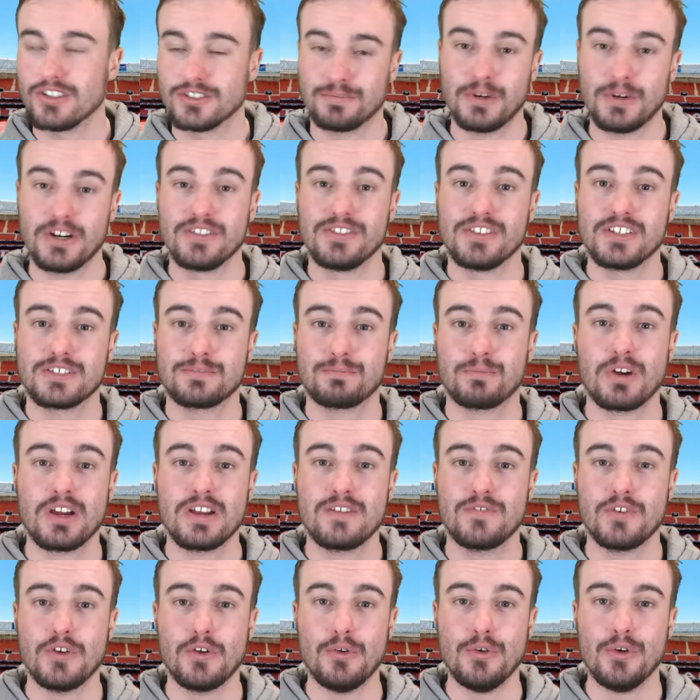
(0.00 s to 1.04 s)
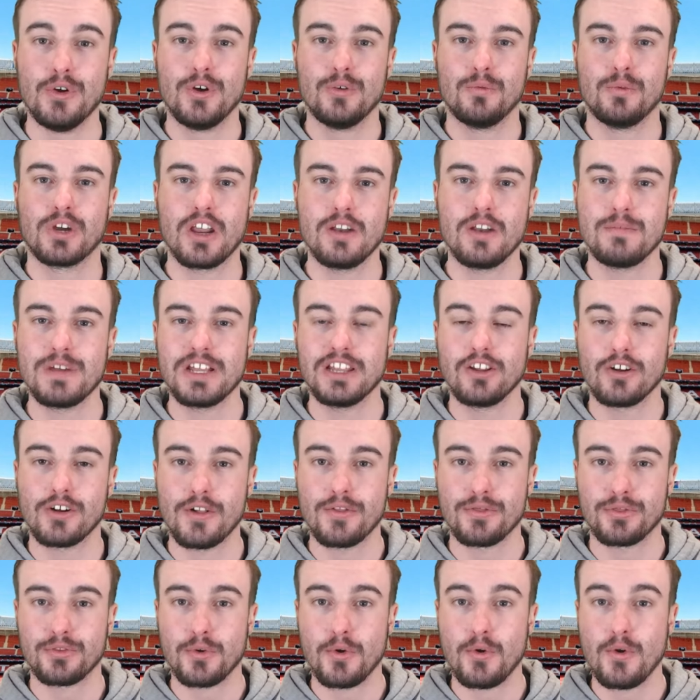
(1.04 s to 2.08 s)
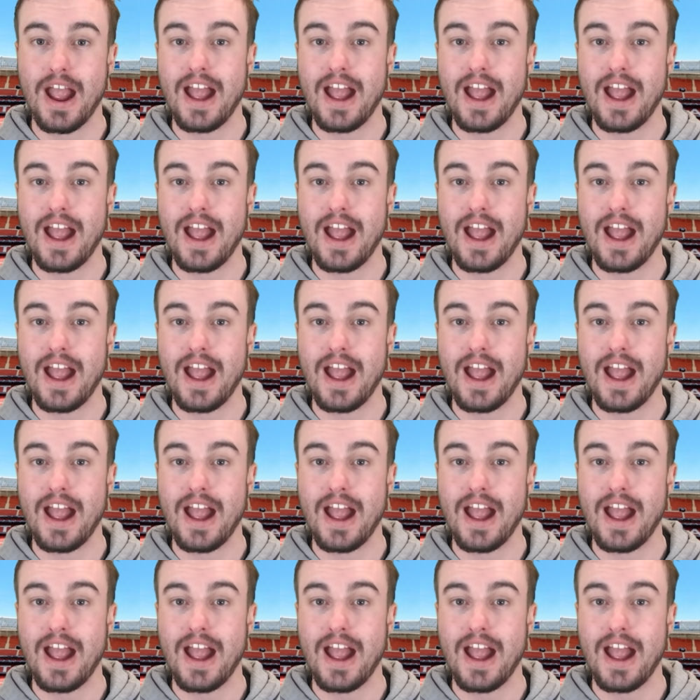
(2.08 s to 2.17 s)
But in this preview, we're going to be looking through